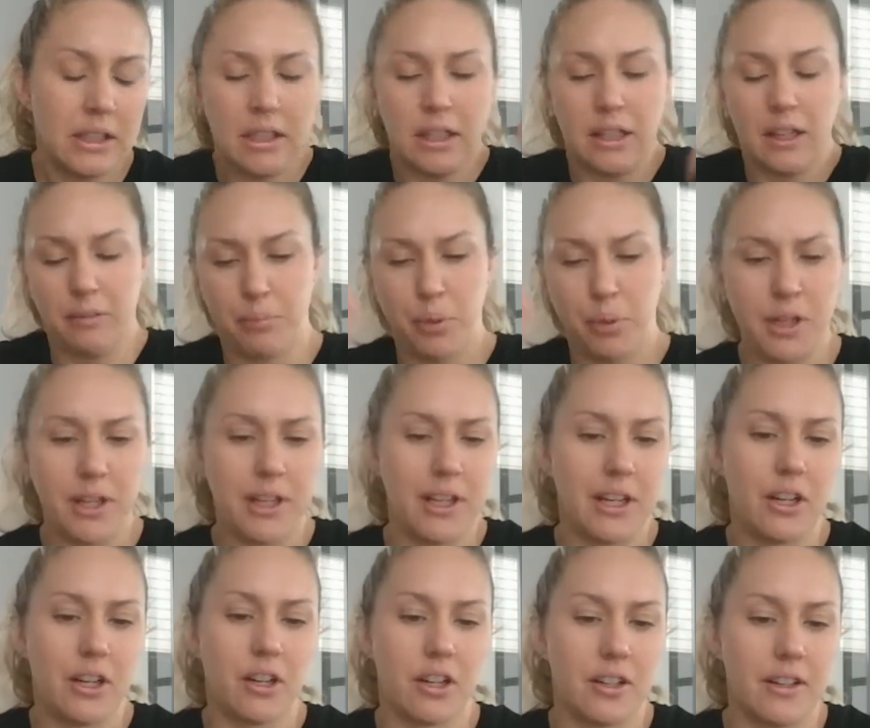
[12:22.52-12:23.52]
I'm putting
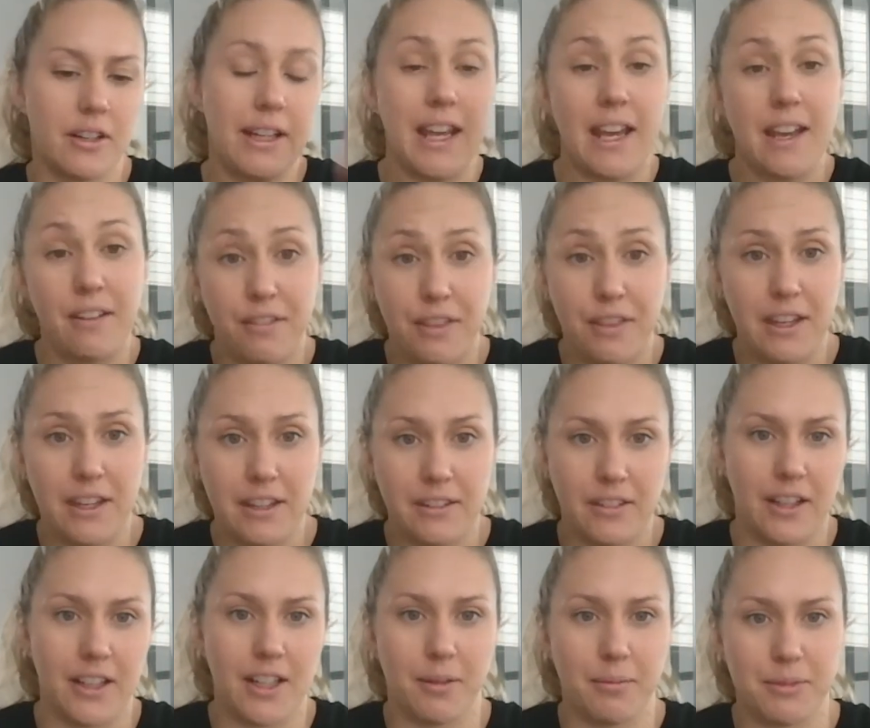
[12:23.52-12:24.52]
it on again, thinking
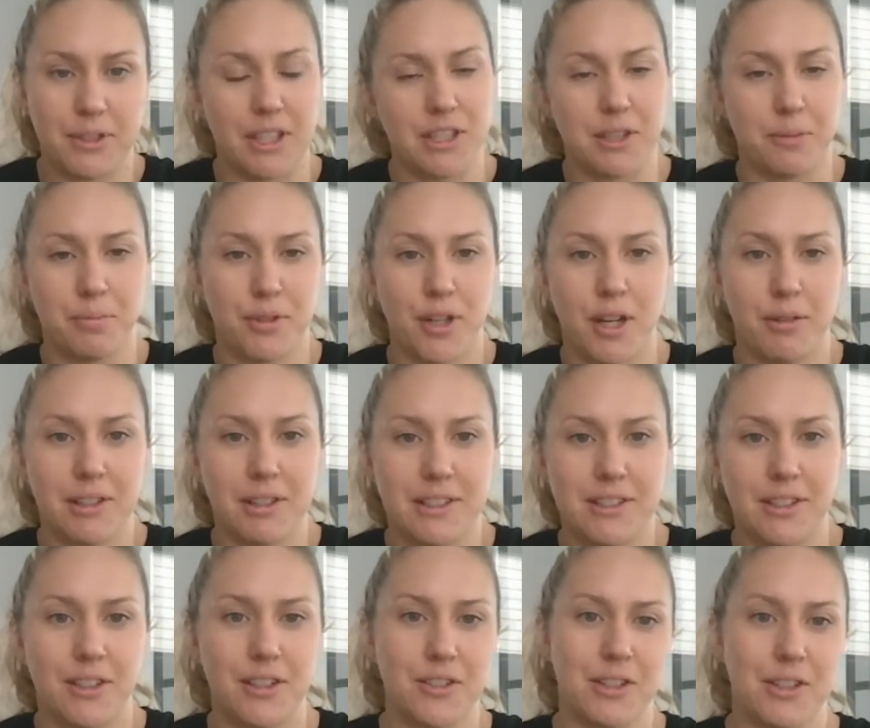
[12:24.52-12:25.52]
like, I'm such a pro at
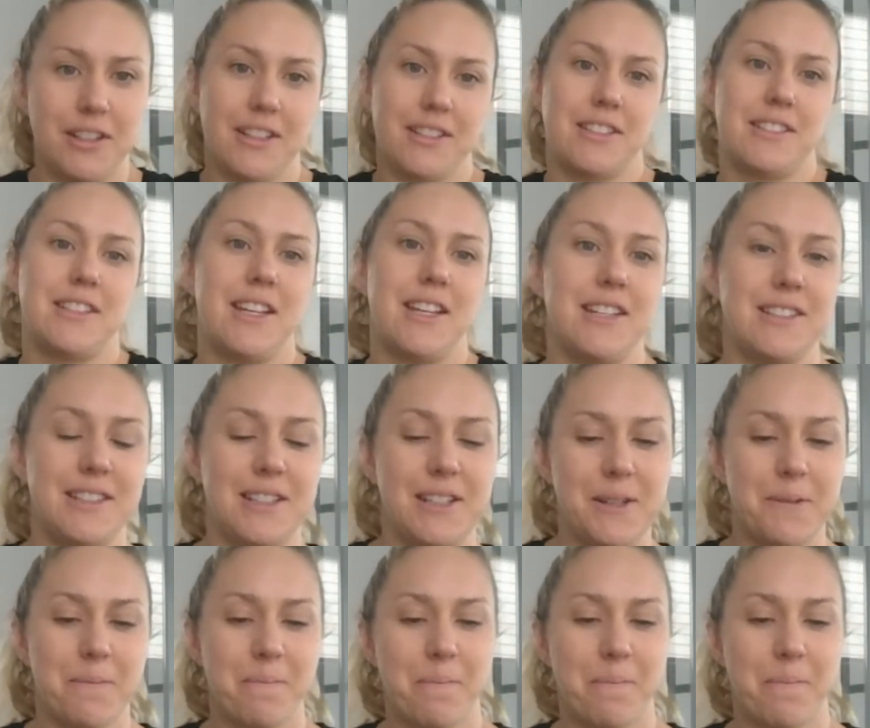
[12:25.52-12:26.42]
surgery. This is easy.